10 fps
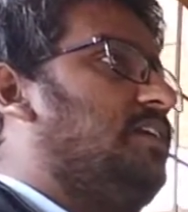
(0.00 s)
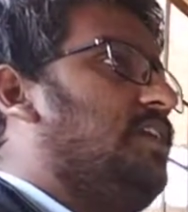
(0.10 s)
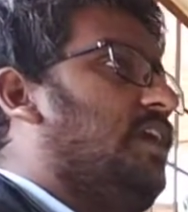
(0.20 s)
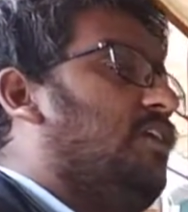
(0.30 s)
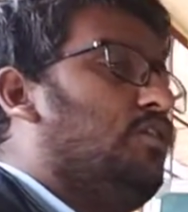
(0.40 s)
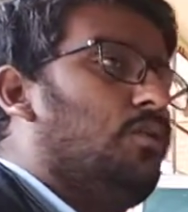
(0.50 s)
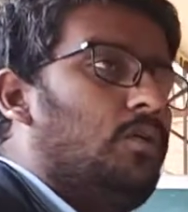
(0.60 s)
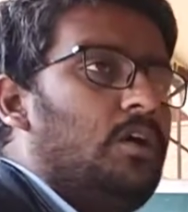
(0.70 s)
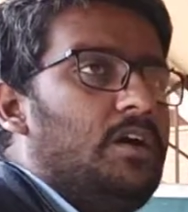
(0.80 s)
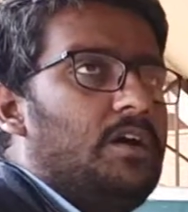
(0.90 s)
there are
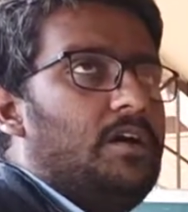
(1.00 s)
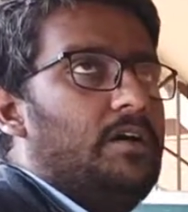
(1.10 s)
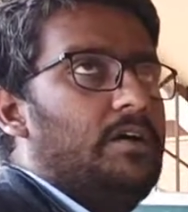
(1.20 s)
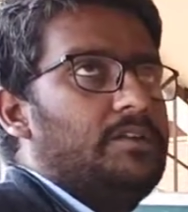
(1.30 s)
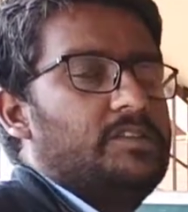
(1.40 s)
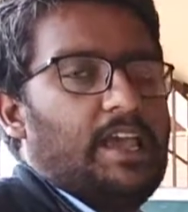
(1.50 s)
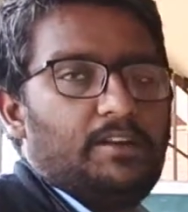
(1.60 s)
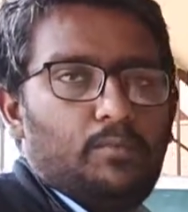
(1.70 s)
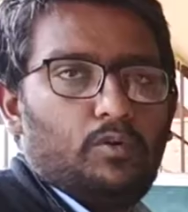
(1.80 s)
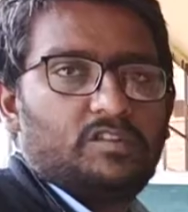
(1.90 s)
no
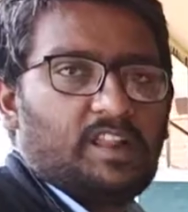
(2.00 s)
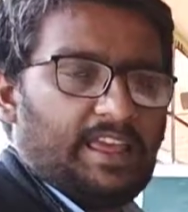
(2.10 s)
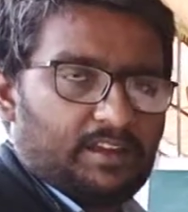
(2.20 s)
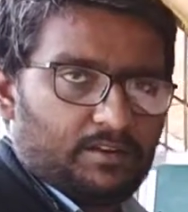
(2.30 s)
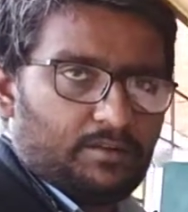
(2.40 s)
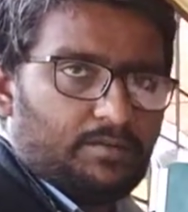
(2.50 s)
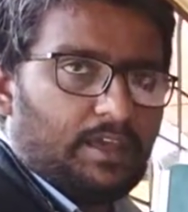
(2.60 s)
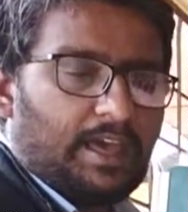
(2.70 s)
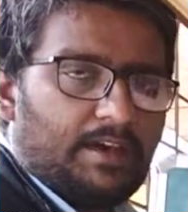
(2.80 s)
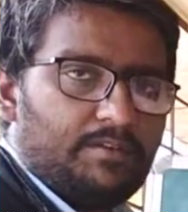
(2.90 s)
signboards like we
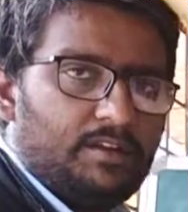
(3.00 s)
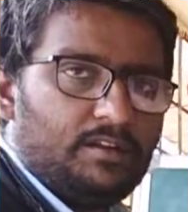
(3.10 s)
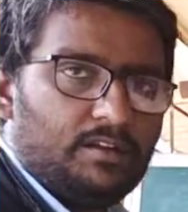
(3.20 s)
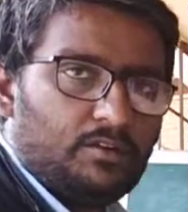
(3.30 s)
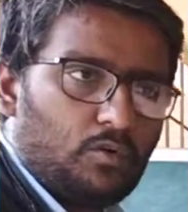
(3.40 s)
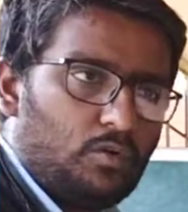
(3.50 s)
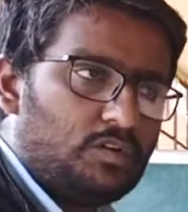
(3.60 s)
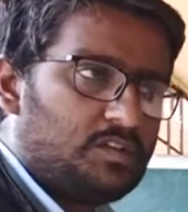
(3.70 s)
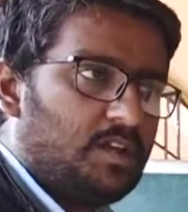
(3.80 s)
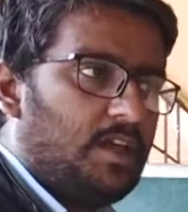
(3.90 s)
have in
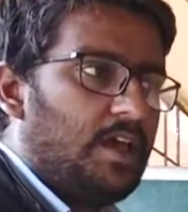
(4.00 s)
roads